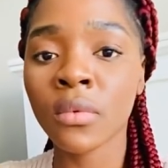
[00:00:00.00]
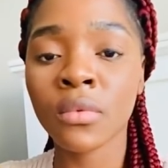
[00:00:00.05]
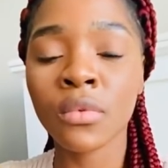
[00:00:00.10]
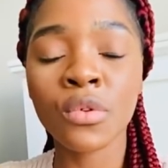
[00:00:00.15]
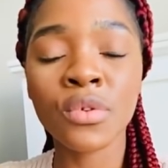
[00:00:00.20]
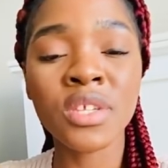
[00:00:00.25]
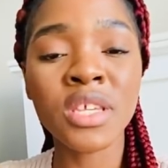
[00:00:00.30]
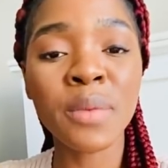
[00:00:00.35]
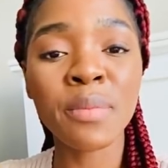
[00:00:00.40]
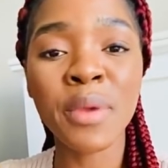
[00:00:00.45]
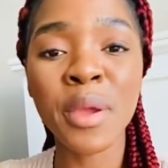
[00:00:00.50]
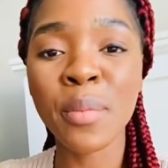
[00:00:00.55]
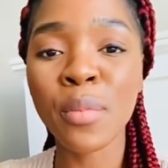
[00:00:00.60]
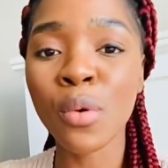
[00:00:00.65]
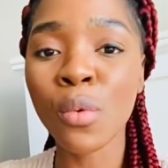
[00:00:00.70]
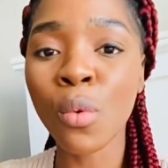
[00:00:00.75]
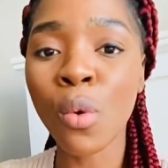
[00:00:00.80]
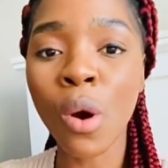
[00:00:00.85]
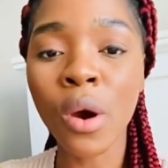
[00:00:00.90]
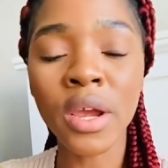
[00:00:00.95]
You see
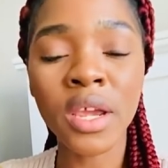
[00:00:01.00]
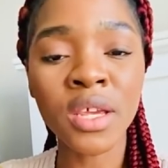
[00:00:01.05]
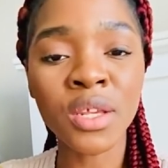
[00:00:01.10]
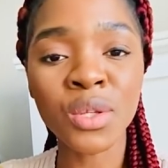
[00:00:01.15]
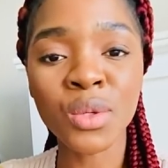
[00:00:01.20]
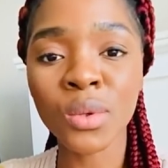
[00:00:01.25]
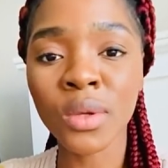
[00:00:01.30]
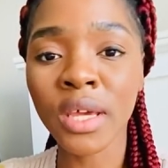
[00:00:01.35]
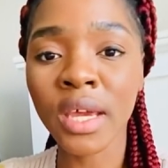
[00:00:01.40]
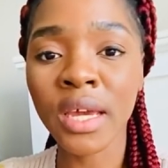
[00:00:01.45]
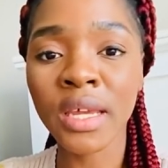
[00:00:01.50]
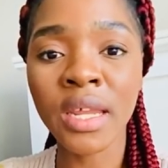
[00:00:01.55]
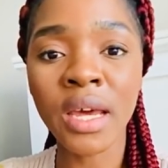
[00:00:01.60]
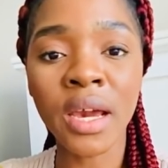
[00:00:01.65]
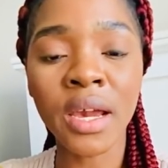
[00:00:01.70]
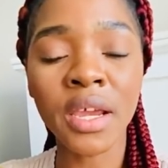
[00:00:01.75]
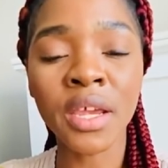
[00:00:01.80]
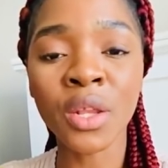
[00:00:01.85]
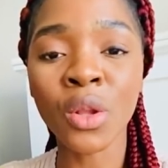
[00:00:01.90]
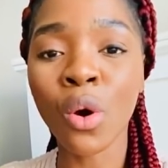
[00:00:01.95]
people working
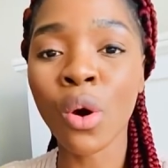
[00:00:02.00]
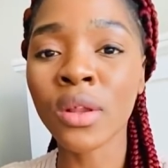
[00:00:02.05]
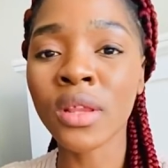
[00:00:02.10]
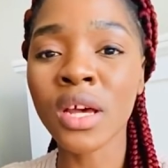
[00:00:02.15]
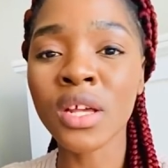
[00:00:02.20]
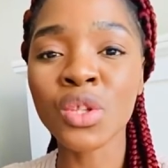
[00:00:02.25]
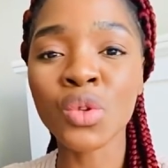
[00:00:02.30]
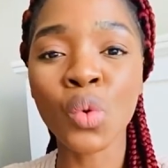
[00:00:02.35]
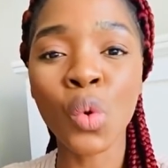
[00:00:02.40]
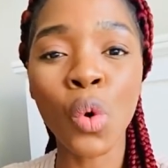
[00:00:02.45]
together in order to